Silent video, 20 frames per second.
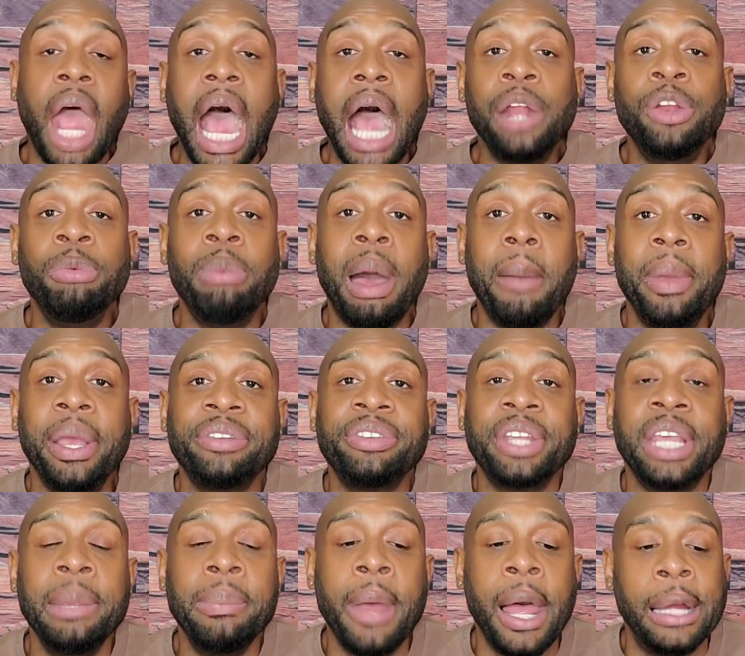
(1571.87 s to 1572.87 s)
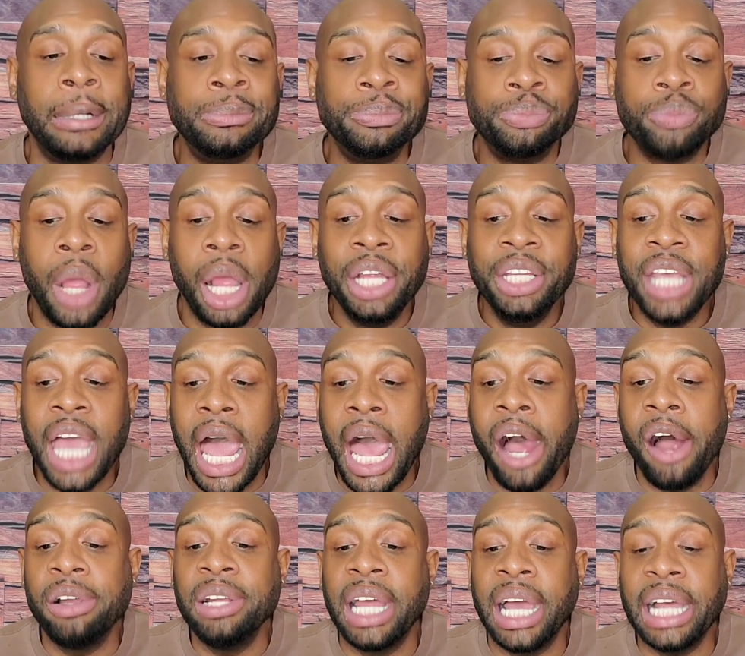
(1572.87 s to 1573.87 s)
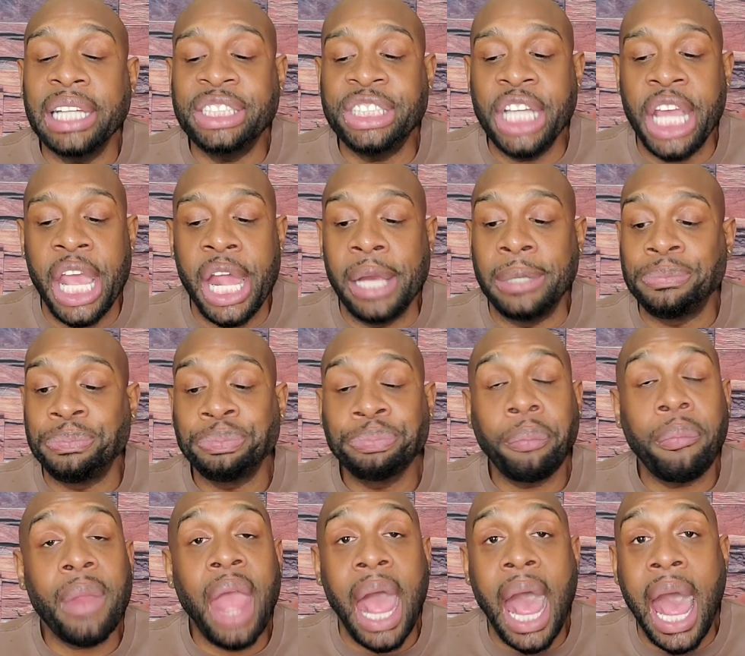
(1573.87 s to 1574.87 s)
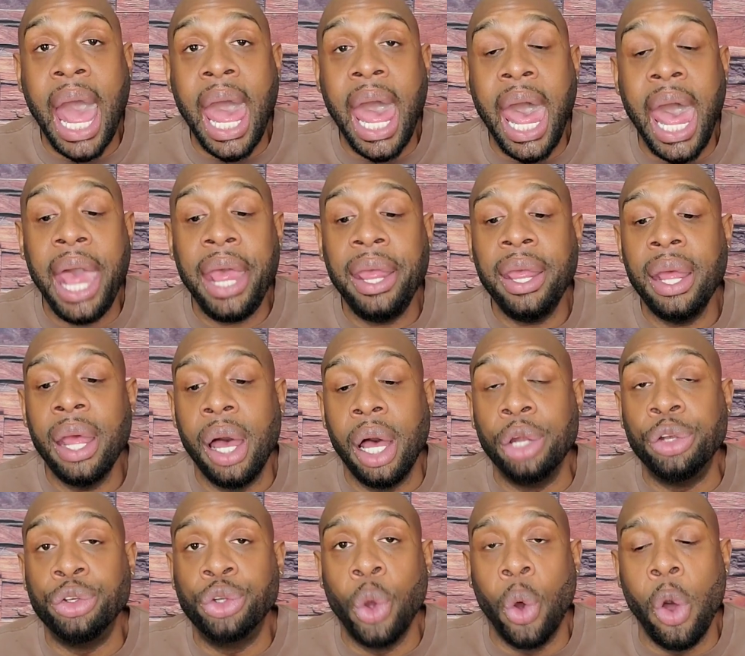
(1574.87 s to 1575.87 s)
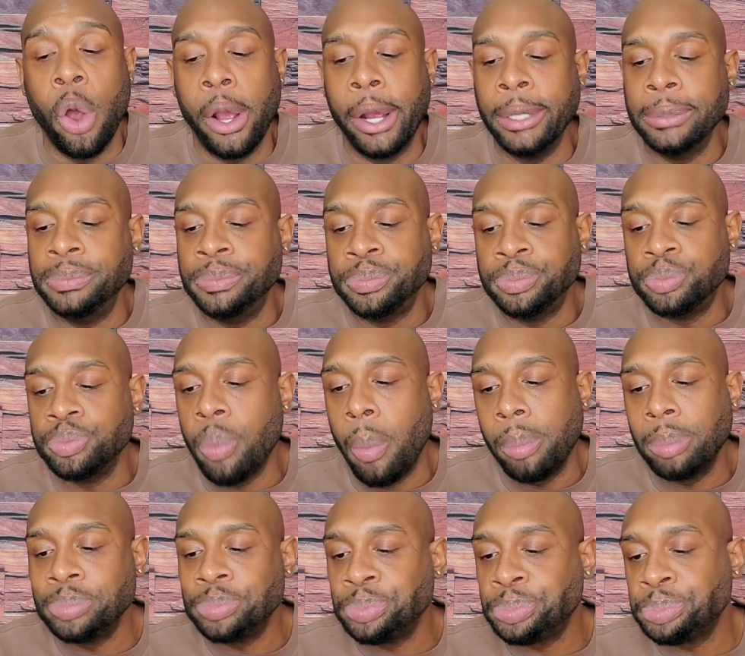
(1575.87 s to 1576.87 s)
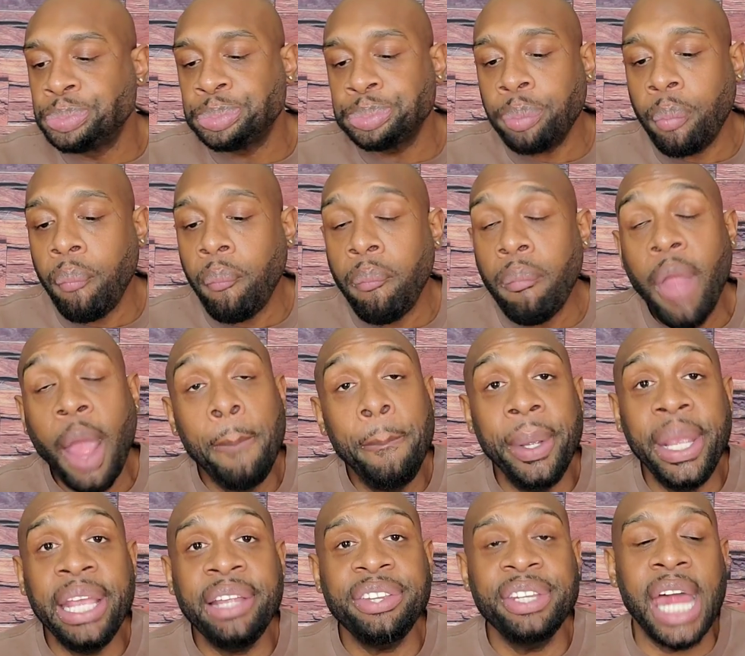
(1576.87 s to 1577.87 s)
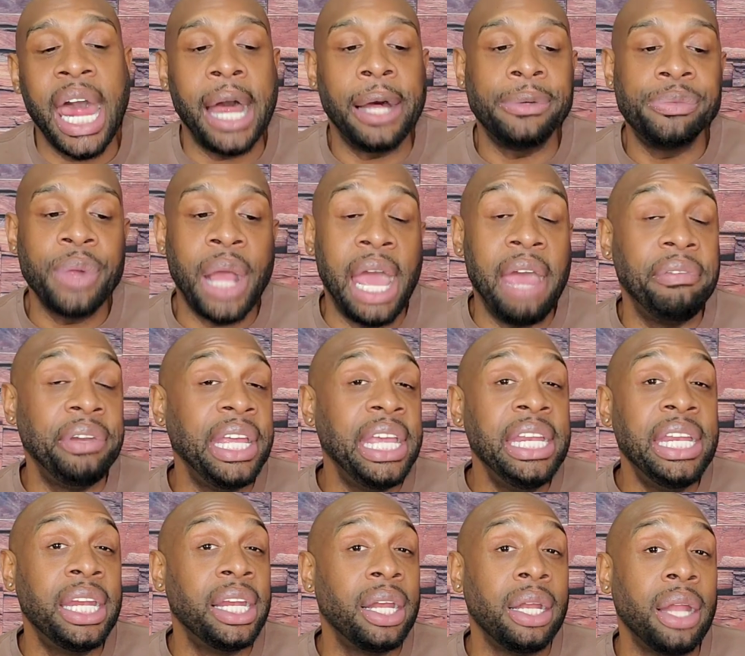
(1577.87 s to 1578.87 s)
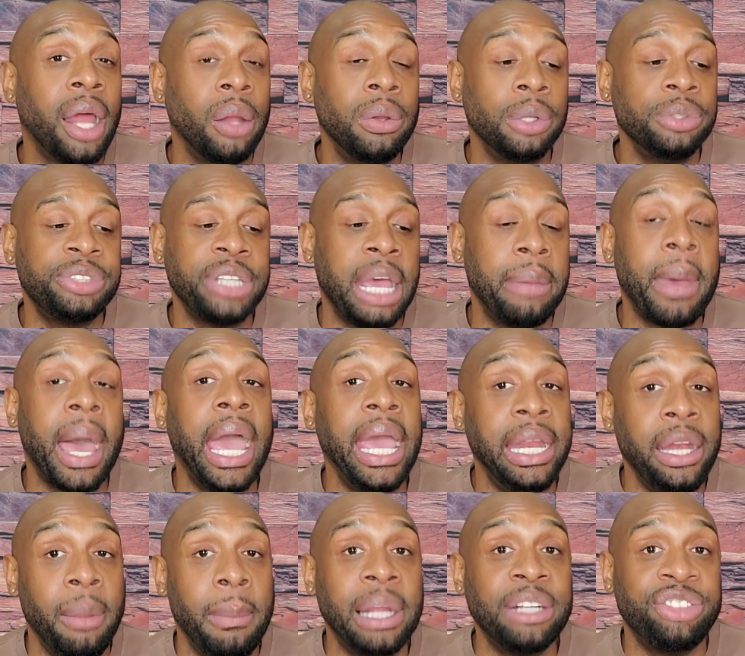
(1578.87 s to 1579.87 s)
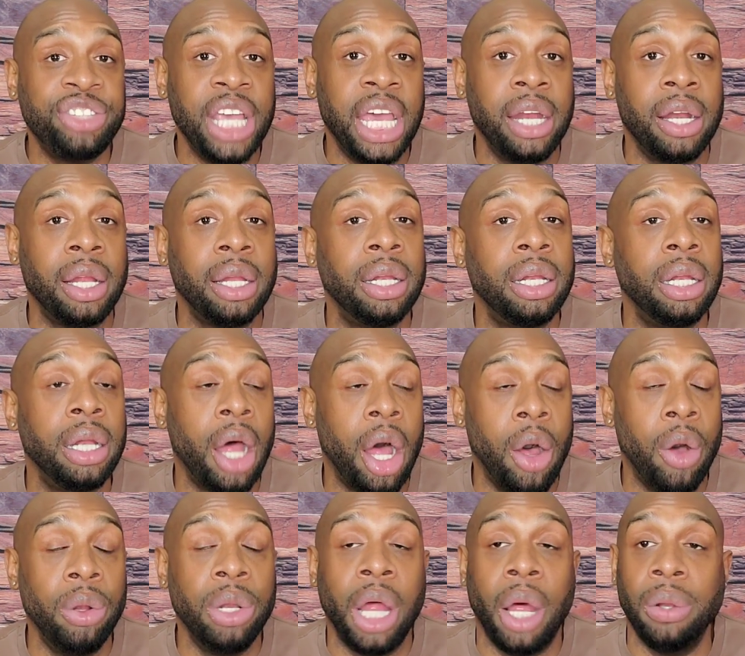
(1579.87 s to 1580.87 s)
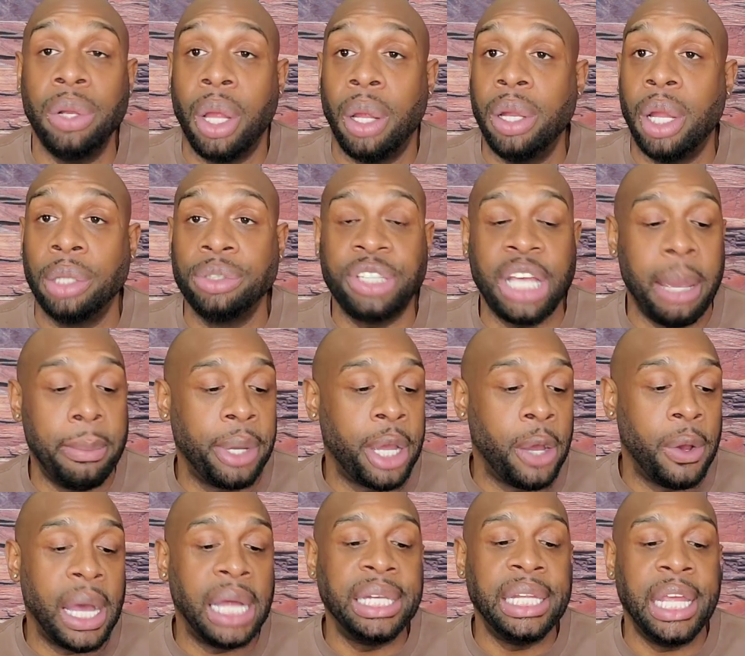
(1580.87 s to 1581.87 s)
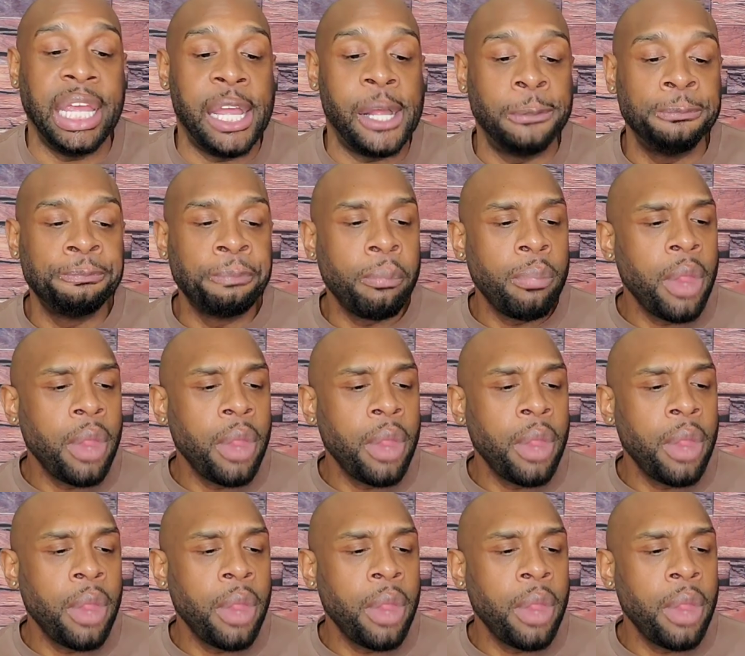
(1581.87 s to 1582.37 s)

I do my best to keep up. Y'all, like I said, I adore Pig snout. I haven't eaten in a long, long time. I ate on my channel long, long, long, long time ago. I did.